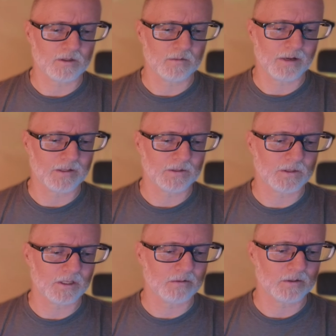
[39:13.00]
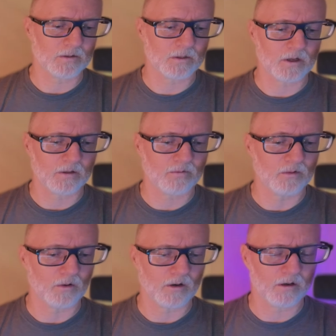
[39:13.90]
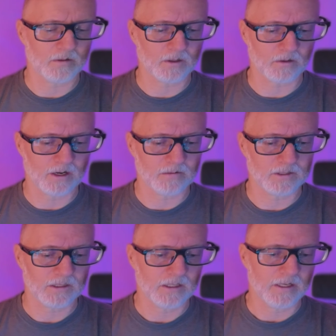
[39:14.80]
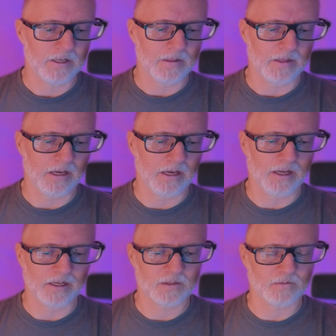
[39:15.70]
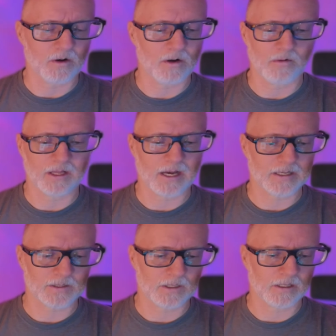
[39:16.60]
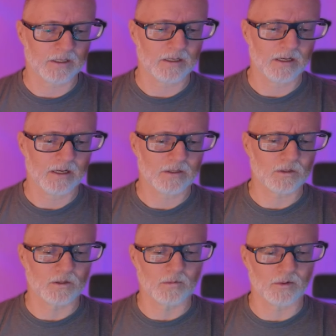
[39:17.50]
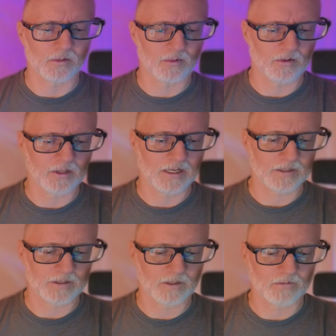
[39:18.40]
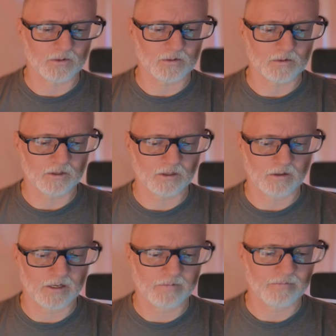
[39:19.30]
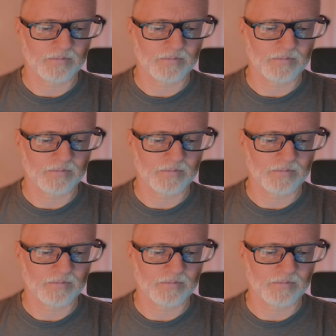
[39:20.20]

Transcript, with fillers: balance sequence. They're just on the floor, on the ground. And it's very relaxing, super duper relaxing. It feels really great.